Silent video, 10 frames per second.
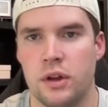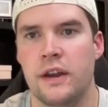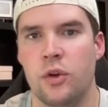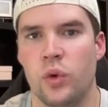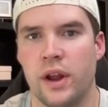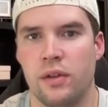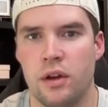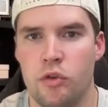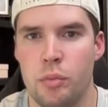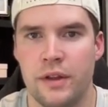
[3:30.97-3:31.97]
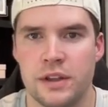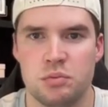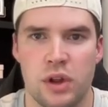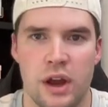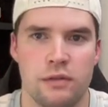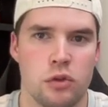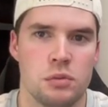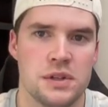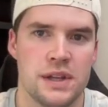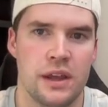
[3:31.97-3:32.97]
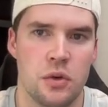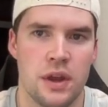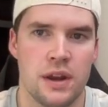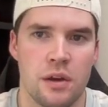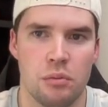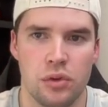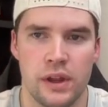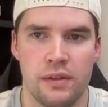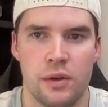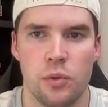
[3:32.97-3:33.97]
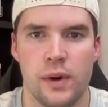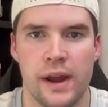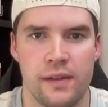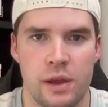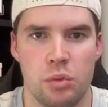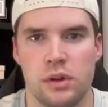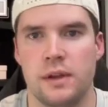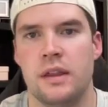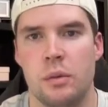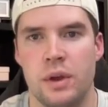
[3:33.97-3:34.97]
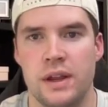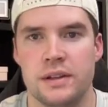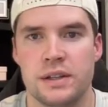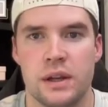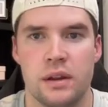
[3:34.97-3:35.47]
And what I love about this platform is that you can completely white label it. That means